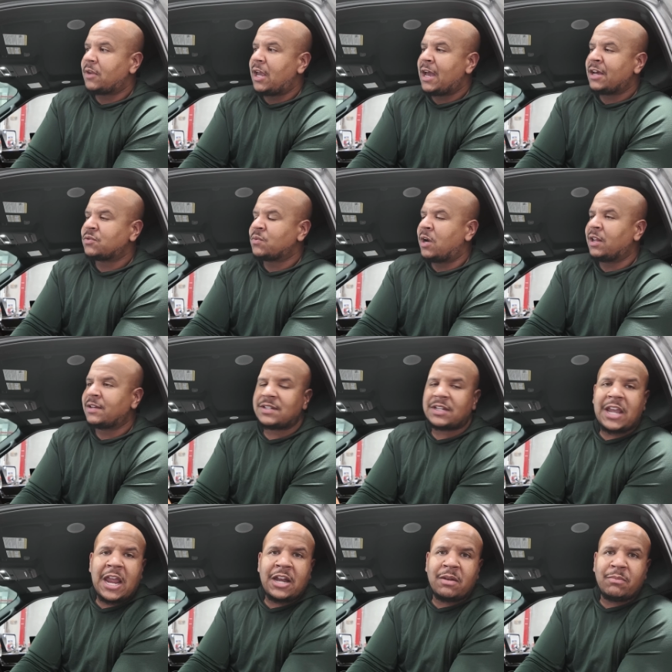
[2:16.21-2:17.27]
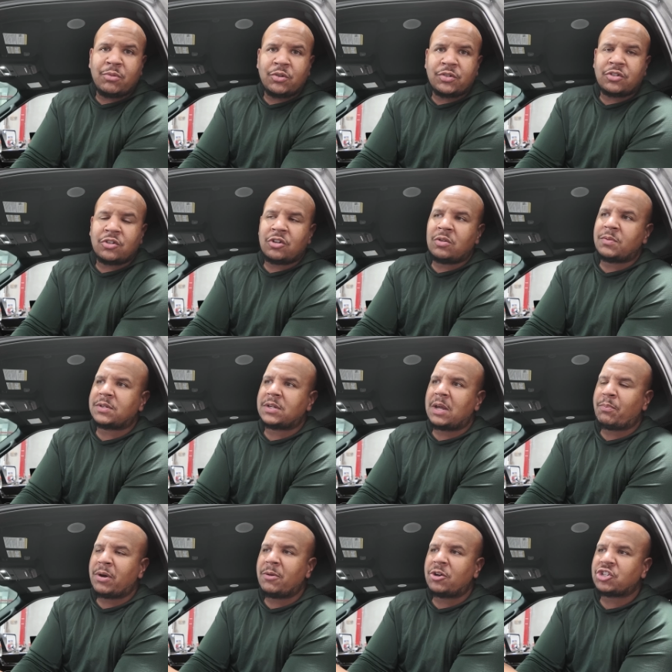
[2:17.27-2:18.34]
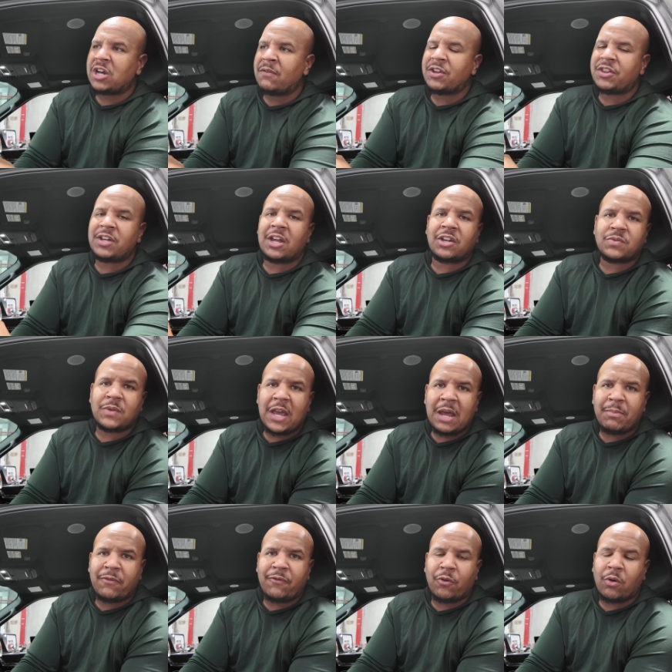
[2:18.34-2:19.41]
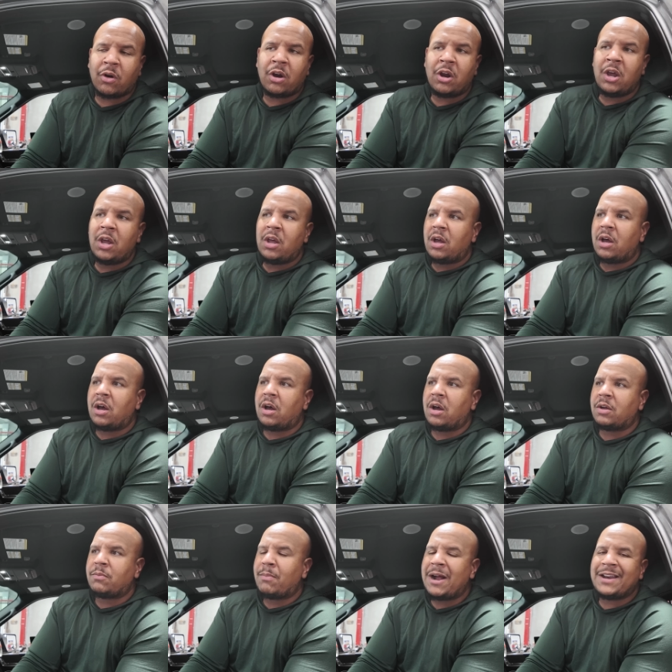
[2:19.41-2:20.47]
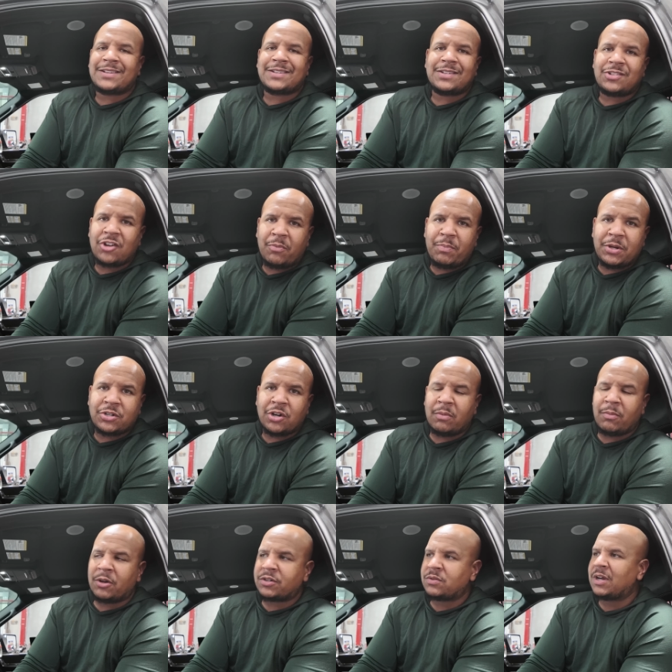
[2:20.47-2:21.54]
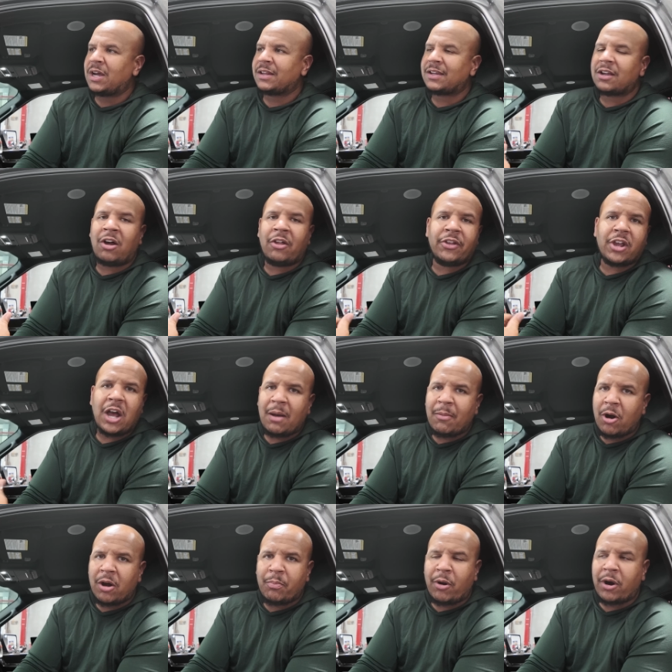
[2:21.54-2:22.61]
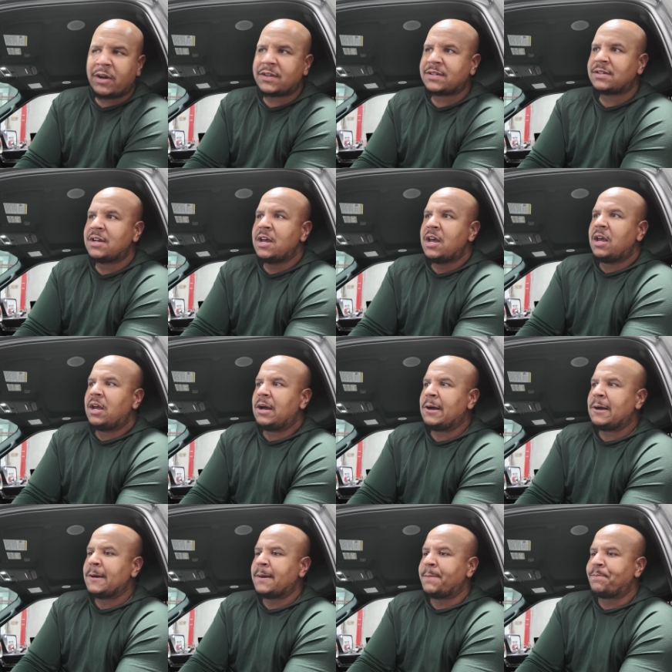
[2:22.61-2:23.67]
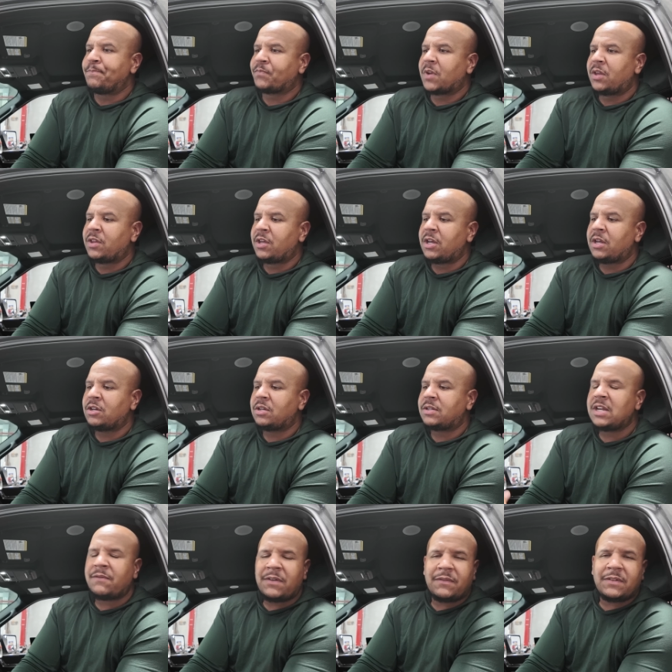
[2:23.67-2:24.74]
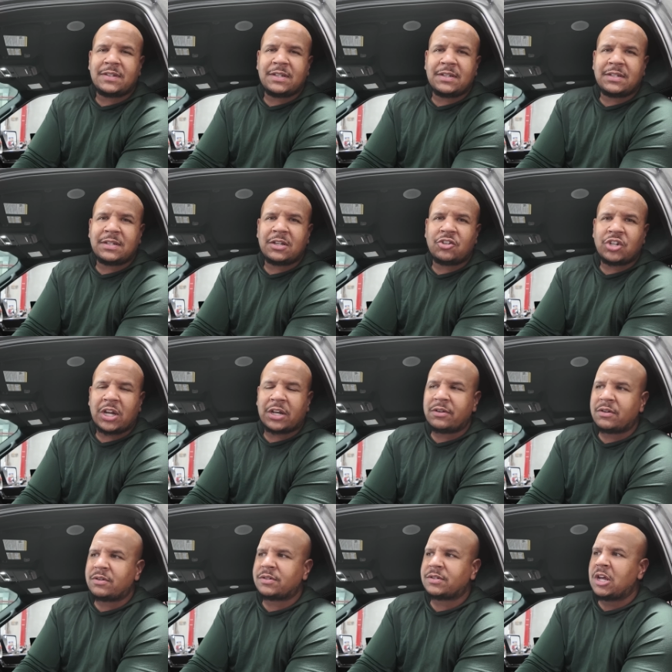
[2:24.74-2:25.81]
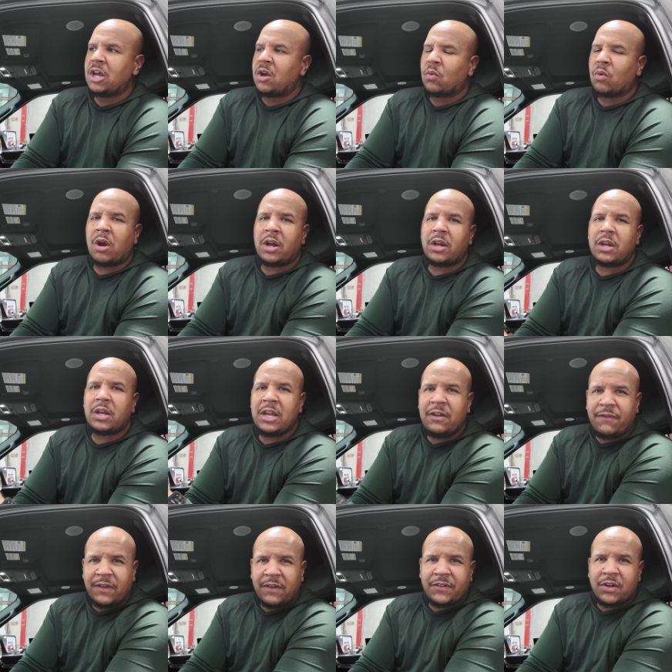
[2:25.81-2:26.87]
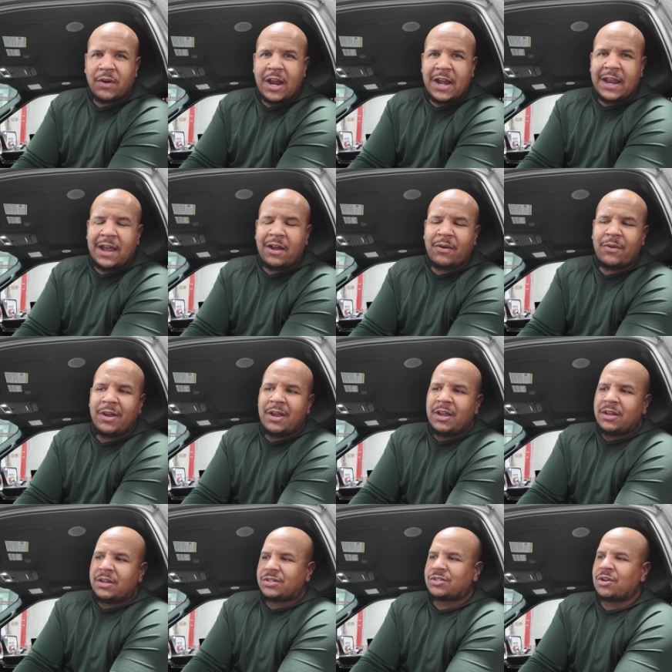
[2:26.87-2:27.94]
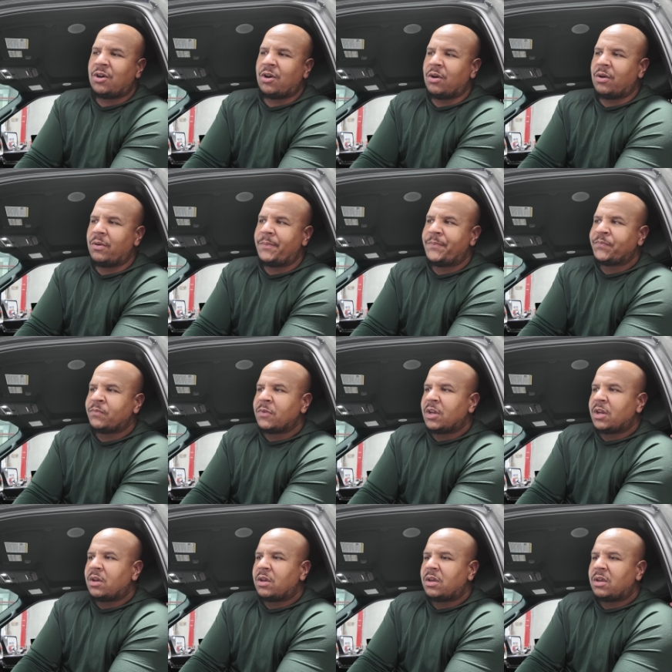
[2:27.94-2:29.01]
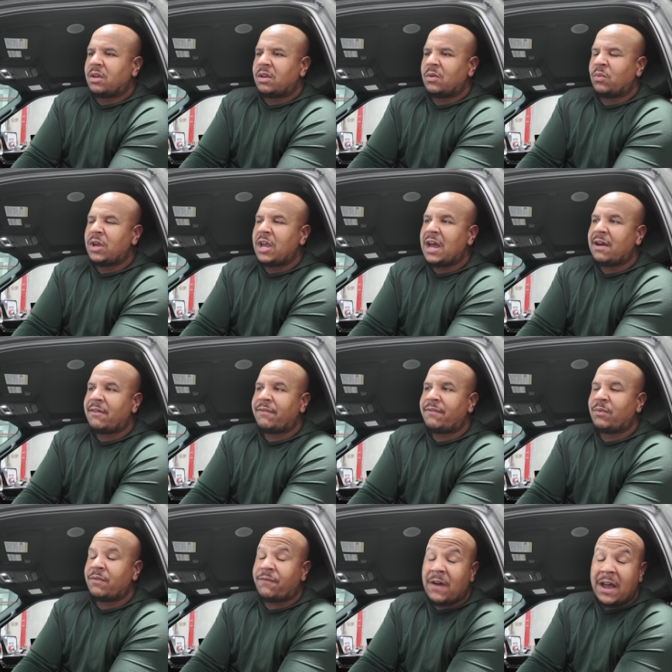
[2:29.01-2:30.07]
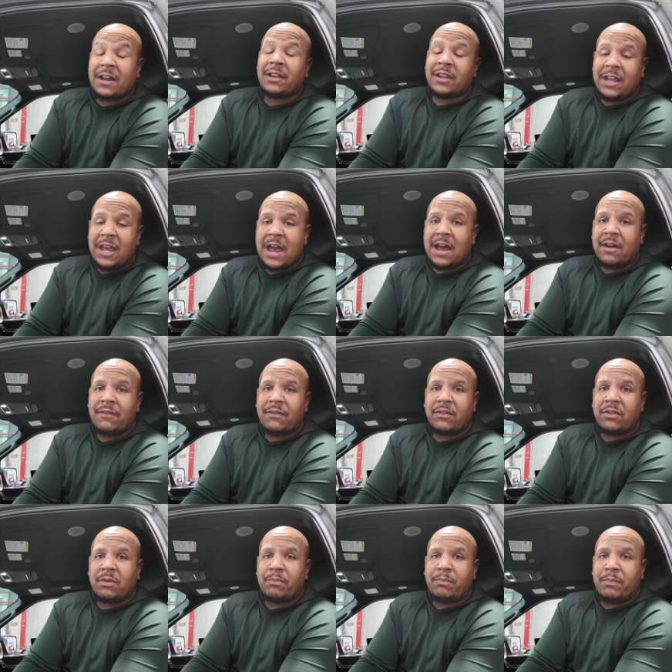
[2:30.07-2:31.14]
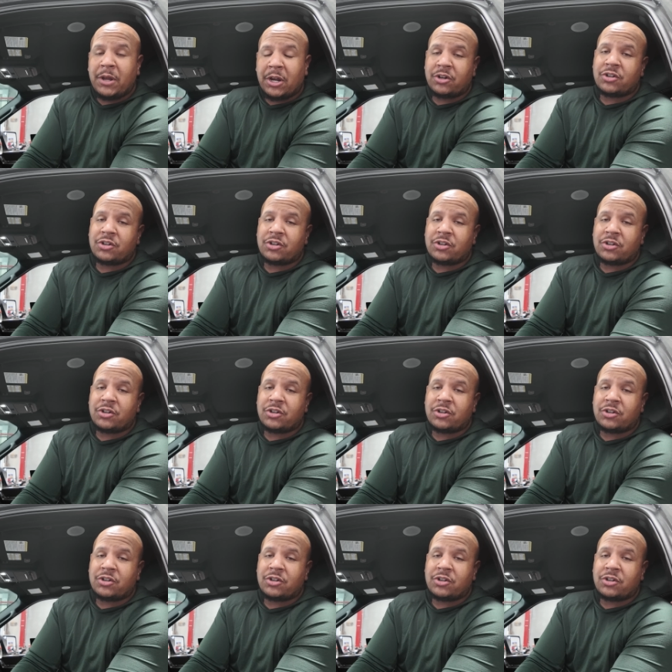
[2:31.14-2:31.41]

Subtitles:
as well as the K&N boost tubes, pretty much everything else we had before, minus the CRP turbo. So we got all the COBB hard parts, the 1050cc injectors. We're on E50 right now, so we finally have the bigger